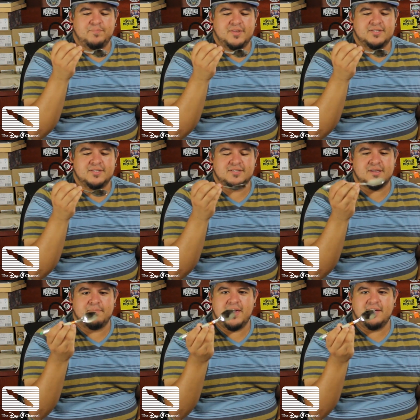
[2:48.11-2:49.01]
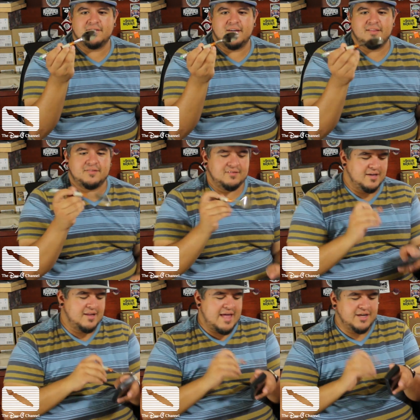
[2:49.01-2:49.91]
This is amazing. This is
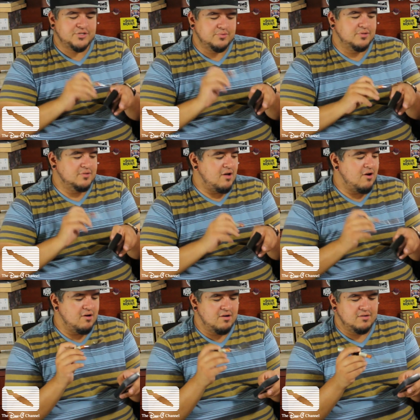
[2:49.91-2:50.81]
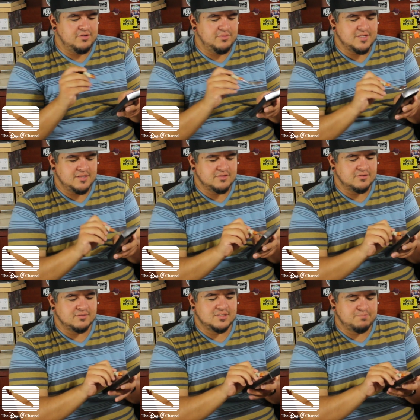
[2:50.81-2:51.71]
like an actual hard
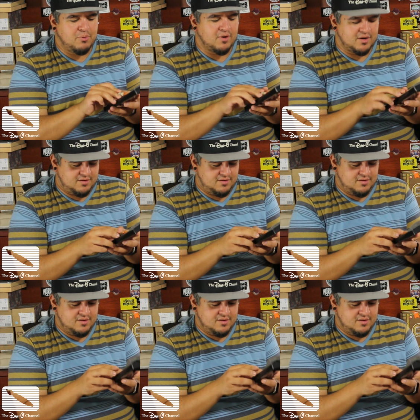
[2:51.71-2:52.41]
utensil spork.